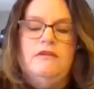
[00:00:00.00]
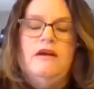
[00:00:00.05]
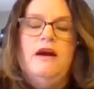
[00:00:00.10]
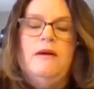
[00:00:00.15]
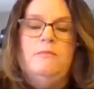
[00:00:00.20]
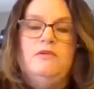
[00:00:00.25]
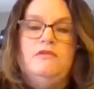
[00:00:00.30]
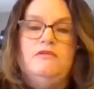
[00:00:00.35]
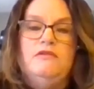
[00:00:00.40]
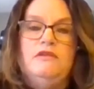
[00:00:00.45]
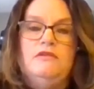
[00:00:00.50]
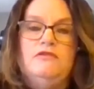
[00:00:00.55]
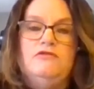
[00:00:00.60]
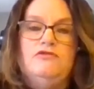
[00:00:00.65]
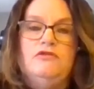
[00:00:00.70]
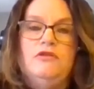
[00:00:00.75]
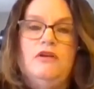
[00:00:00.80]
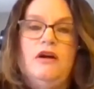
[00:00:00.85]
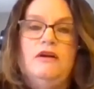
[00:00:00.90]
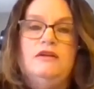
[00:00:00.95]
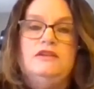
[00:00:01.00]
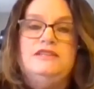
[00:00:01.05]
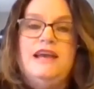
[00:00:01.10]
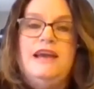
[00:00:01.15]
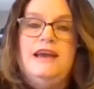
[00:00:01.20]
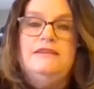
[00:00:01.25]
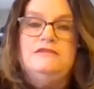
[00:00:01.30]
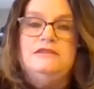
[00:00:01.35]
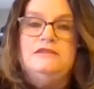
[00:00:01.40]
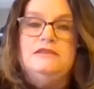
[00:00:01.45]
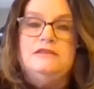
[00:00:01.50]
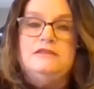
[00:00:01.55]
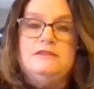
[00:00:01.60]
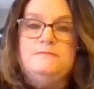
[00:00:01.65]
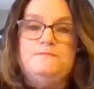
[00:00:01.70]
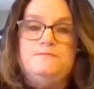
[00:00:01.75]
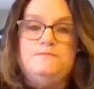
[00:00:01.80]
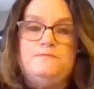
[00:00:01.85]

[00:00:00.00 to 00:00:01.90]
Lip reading: compensation taxes.